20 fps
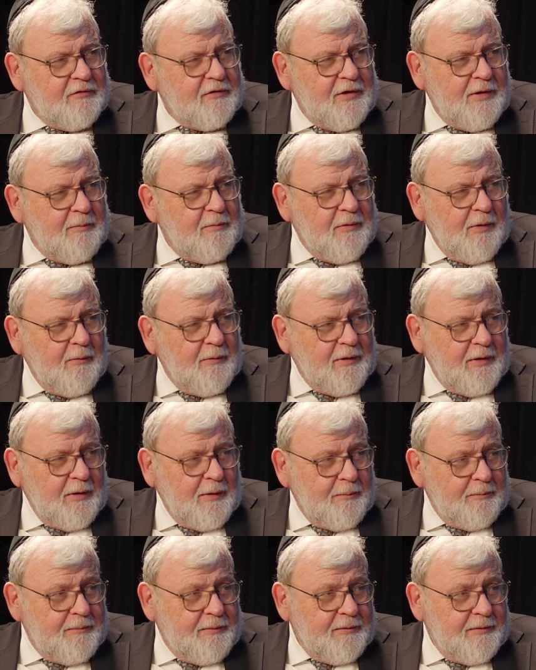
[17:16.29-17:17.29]
keep going
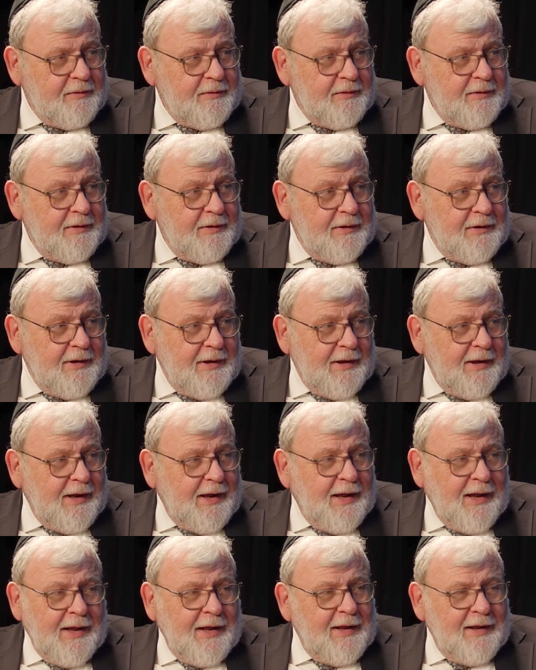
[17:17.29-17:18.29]
up.
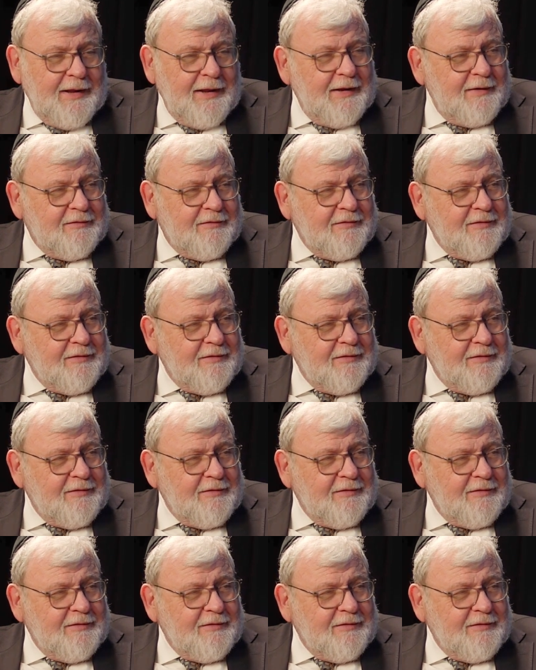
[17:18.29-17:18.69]
It's